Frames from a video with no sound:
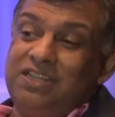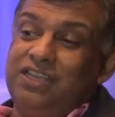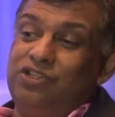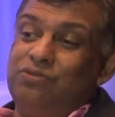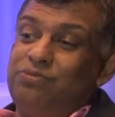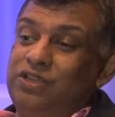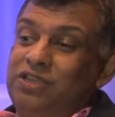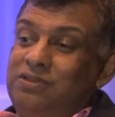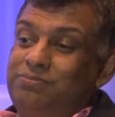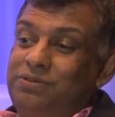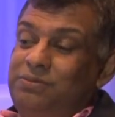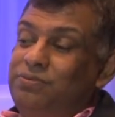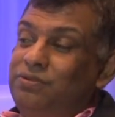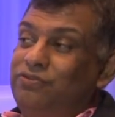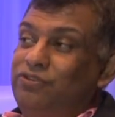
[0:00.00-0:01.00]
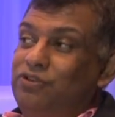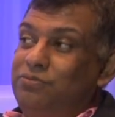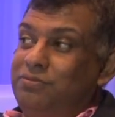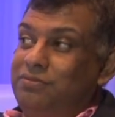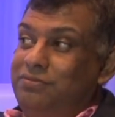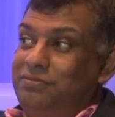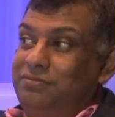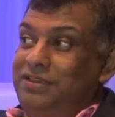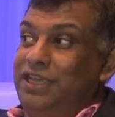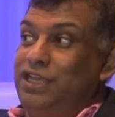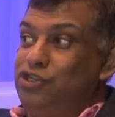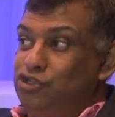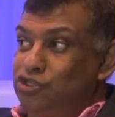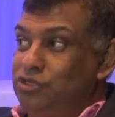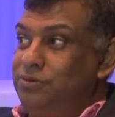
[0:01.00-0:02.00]
that you're bringing people from
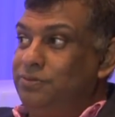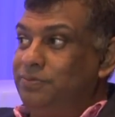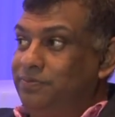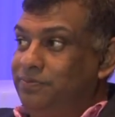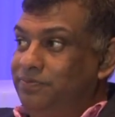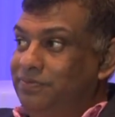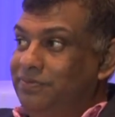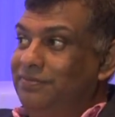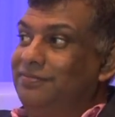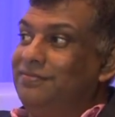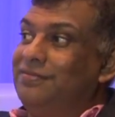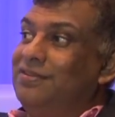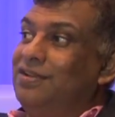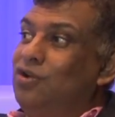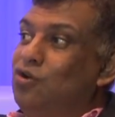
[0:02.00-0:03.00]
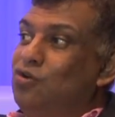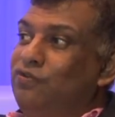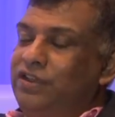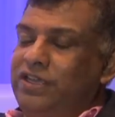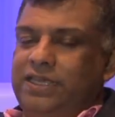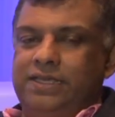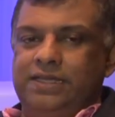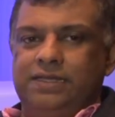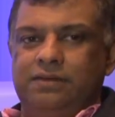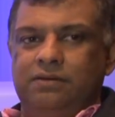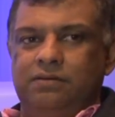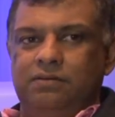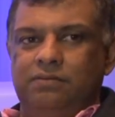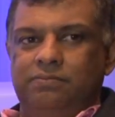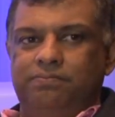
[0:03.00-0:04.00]
Asia over here
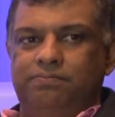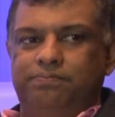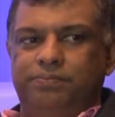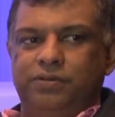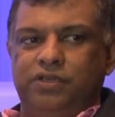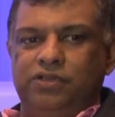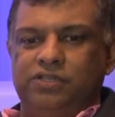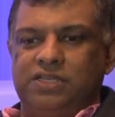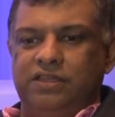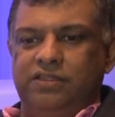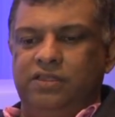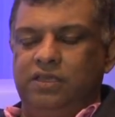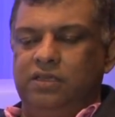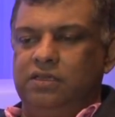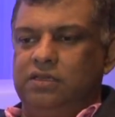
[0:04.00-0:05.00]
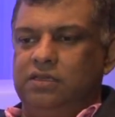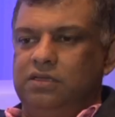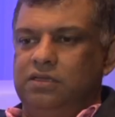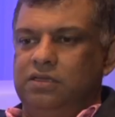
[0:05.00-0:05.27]
because I think